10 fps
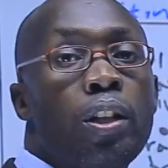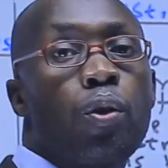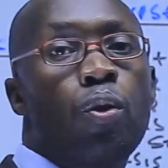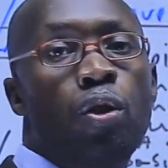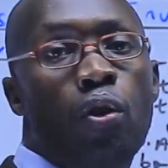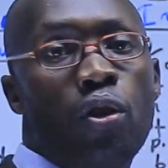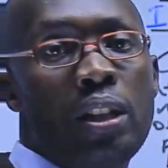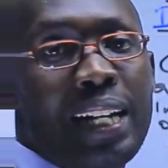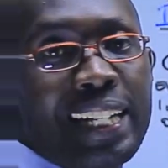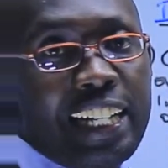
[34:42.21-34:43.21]
include
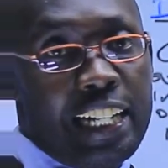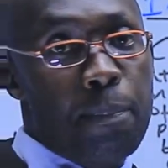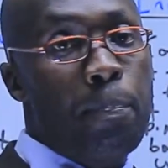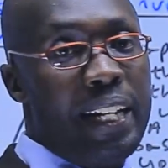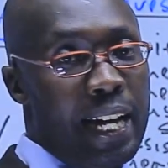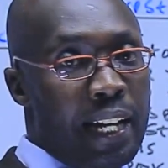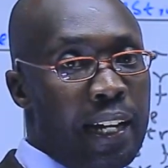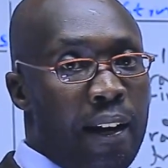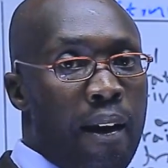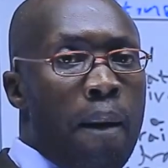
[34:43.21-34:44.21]
cost like repair.
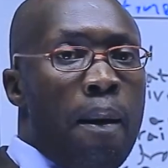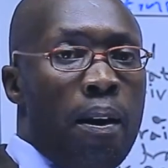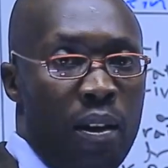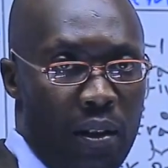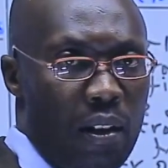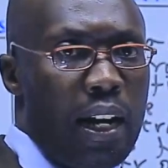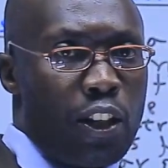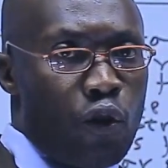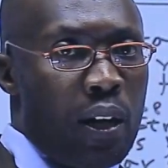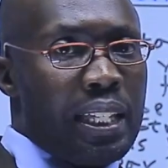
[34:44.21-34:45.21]

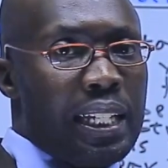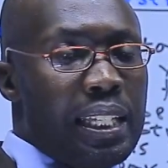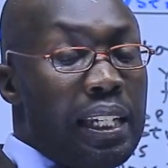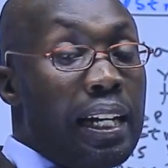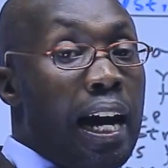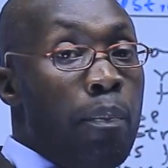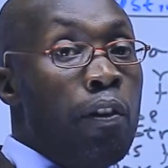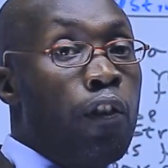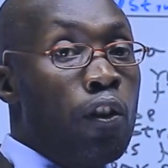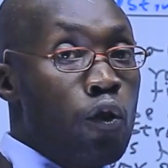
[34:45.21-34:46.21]
As long as it is incurred before